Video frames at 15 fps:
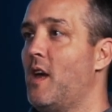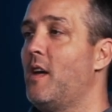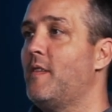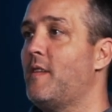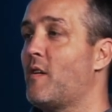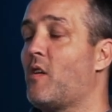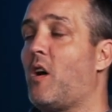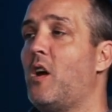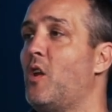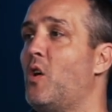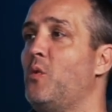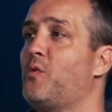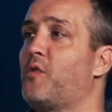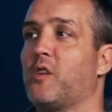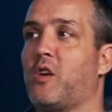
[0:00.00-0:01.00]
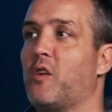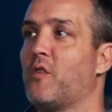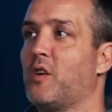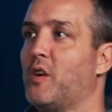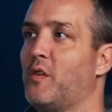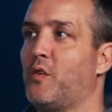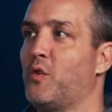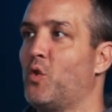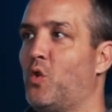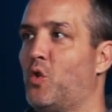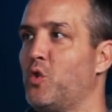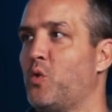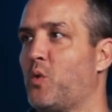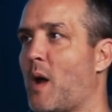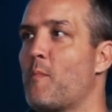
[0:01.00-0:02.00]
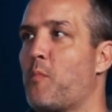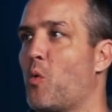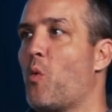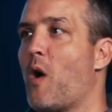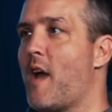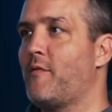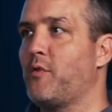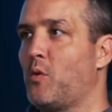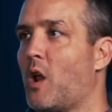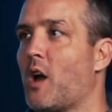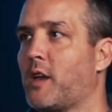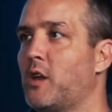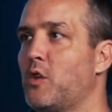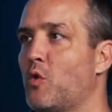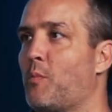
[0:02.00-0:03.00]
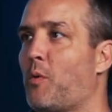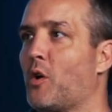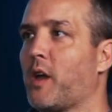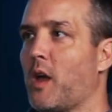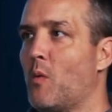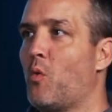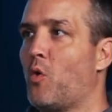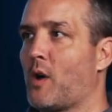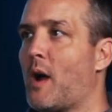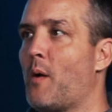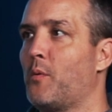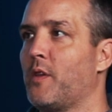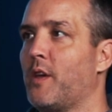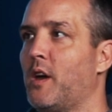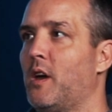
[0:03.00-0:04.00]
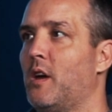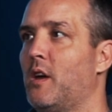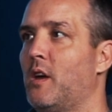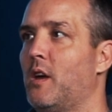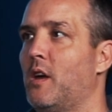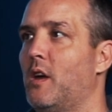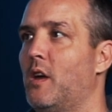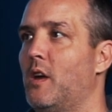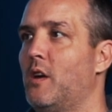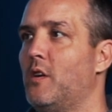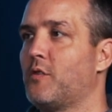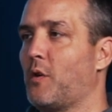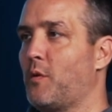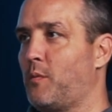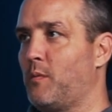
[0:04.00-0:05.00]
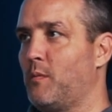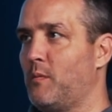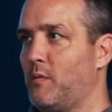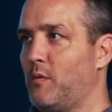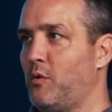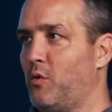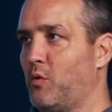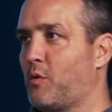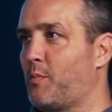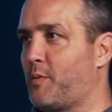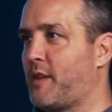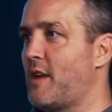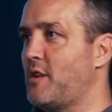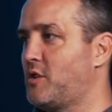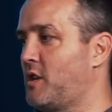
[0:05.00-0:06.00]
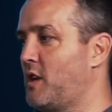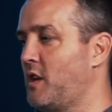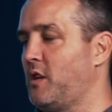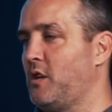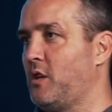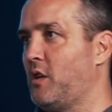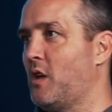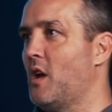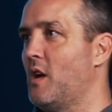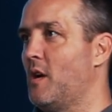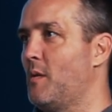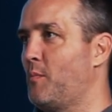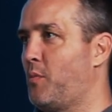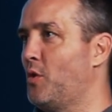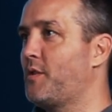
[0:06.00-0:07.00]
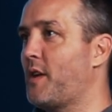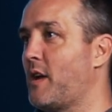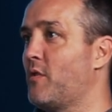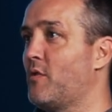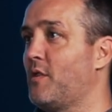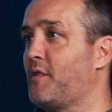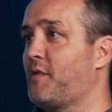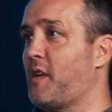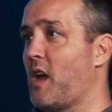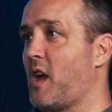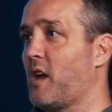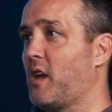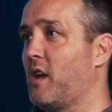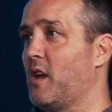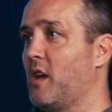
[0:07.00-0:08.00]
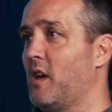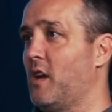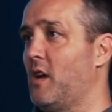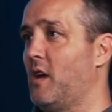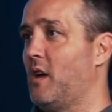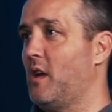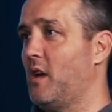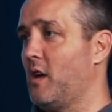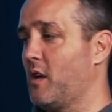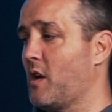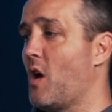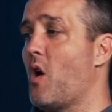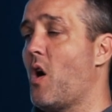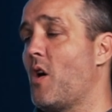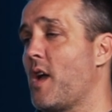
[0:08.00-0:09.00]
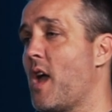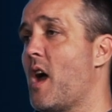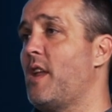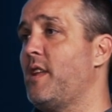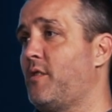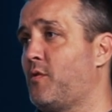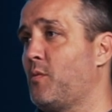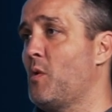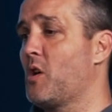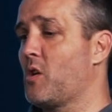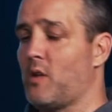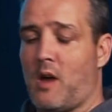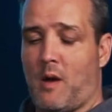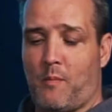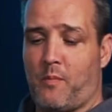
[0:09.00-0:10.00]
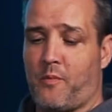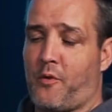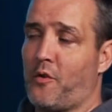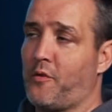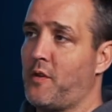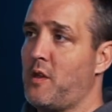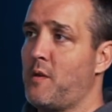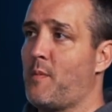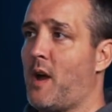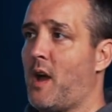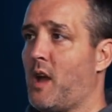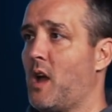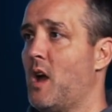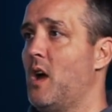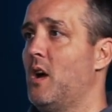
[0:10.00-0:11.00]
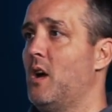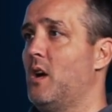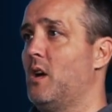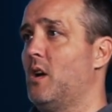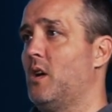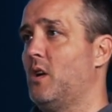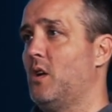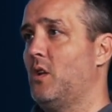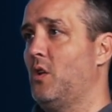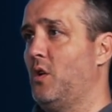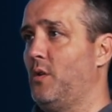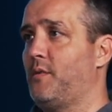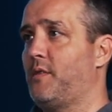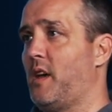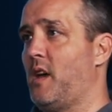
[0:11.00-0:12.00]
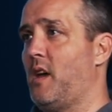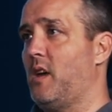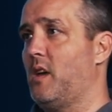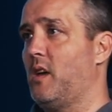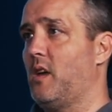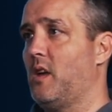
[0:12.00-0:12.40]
There are no security at the door. You can put whatever you like in your pocket and walk out with it. Yeah. So you could potentially put data on a stick, go, oh yeah, I need to work on that, toss it in your bag, lose it,